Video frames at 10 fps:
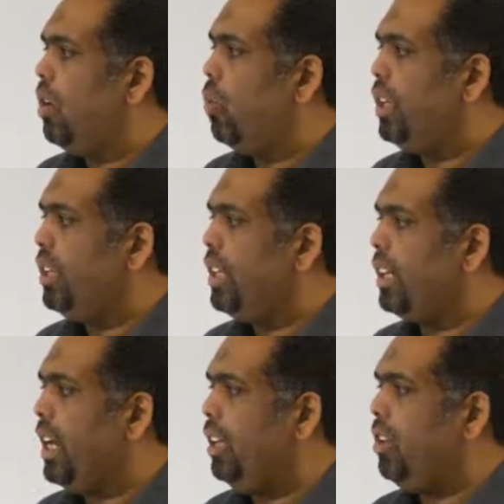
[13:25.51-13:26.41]
we
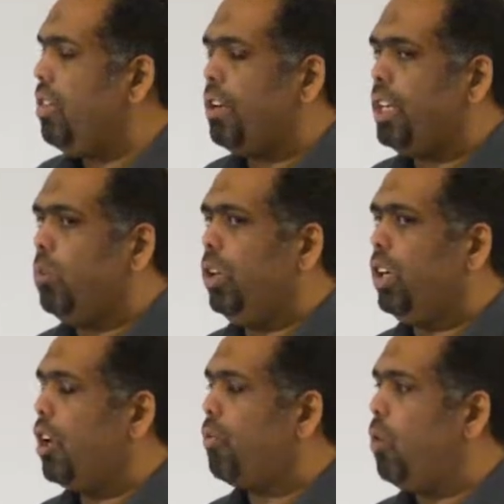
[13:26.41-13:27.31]
detect 83
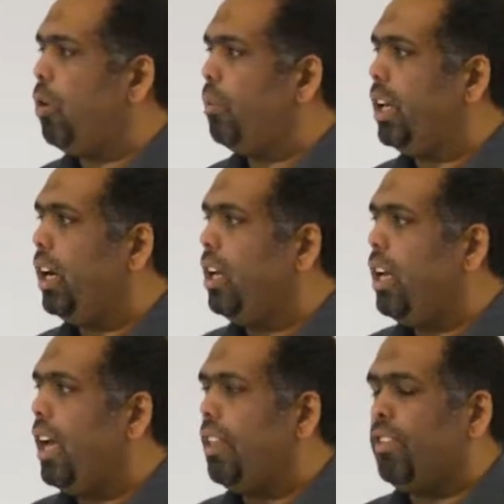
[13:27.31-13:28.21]
molecular formula,
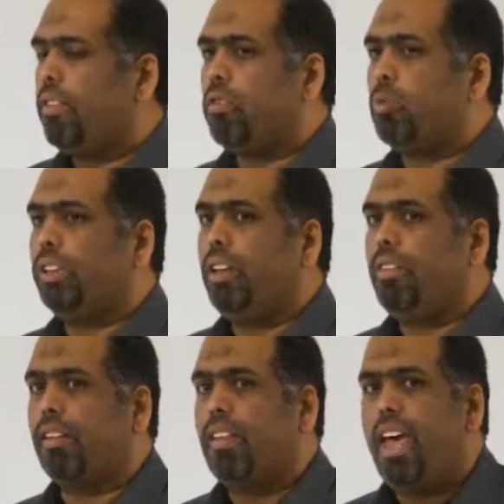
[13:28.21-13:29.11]
and this is
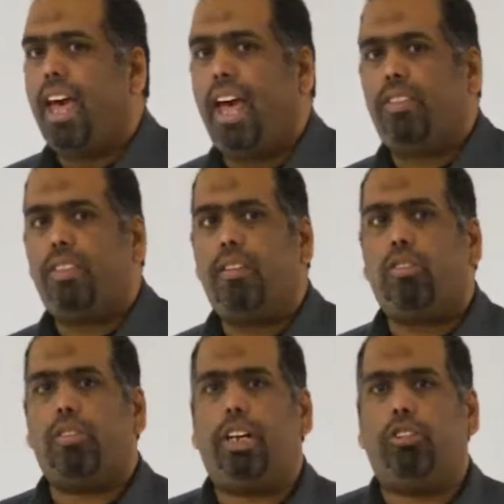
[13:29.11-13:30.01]
26. And
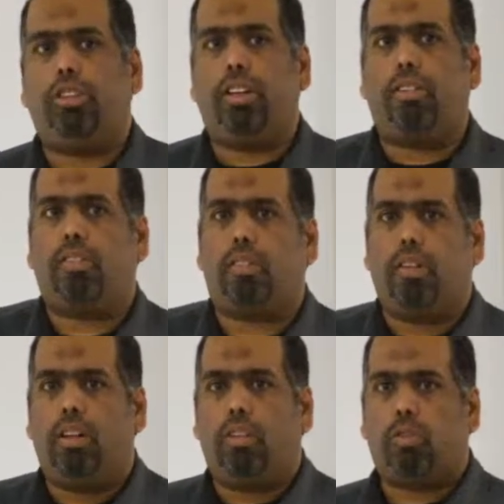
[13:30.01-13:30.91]
this region is
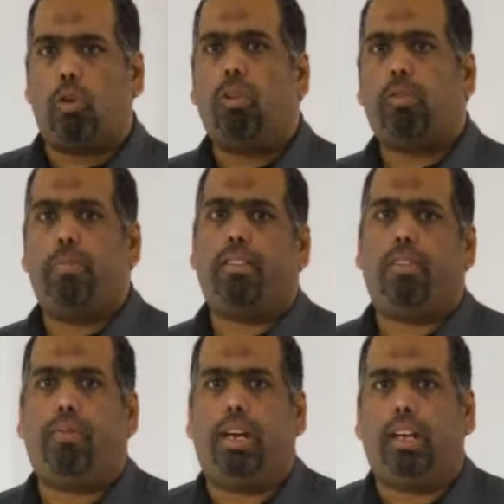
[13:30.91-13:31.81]
so
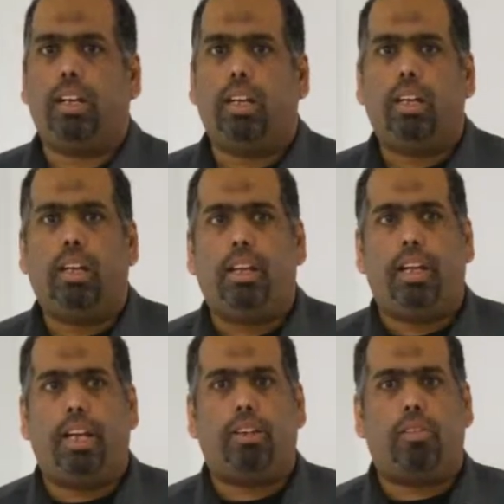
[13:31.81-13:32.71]
specific,
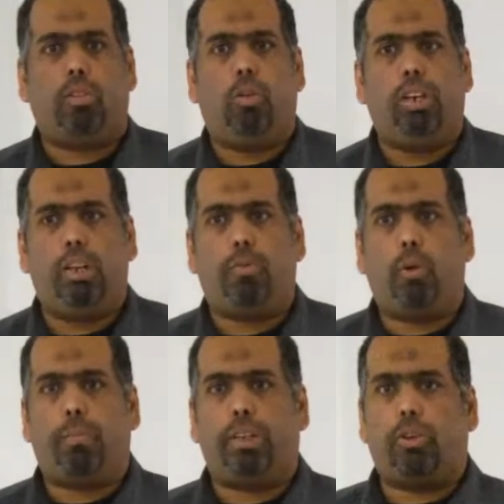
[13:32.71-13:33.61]
it is only
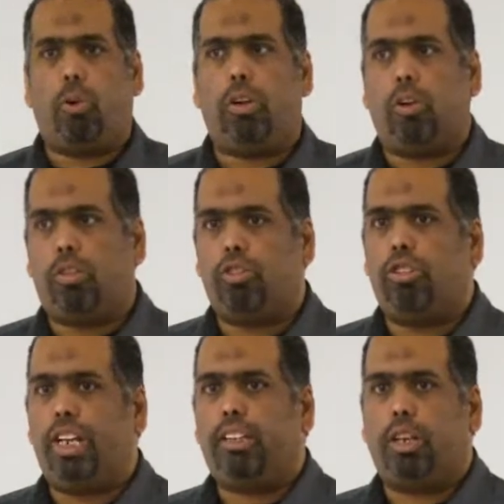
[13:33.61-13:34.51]
for
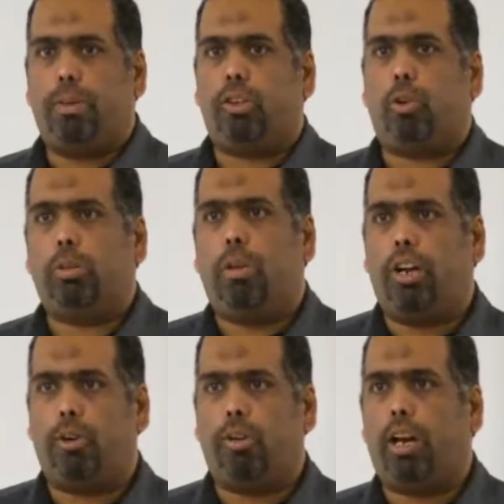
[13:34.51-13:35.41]
oxygenated petroleum
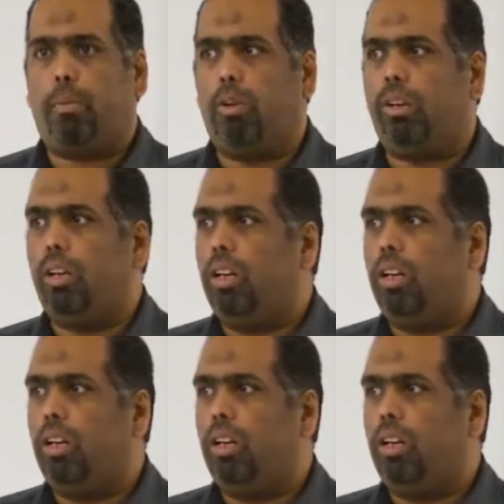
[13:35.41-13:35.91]
hydrocarbon.